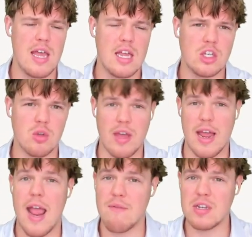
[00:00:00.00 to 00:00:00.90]
so that
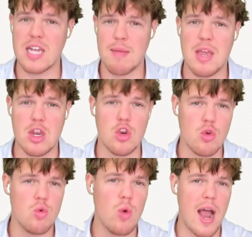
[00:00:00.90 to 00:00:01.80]
every time a
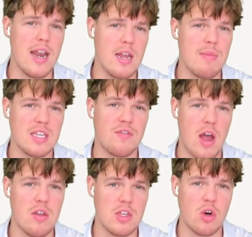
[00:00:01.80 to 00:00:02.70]
new item is
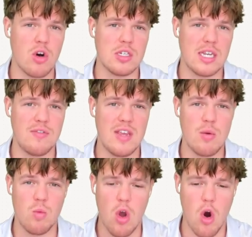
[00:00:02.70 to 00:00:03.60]
found in this RSS feed,
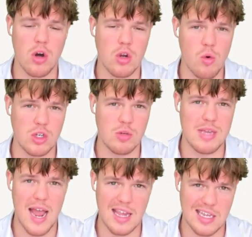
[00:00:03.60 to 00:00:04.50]
we aren't going to be
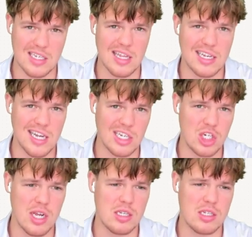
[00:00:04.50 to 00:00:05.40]
adding it to that
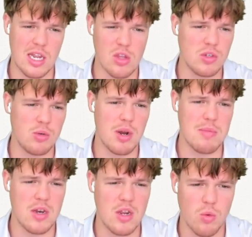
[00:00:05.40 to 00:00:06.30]
digest. And you'll see what I
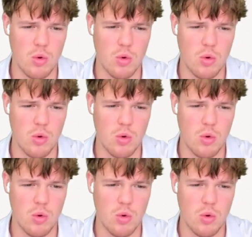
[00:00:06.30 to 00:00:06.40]
mean here real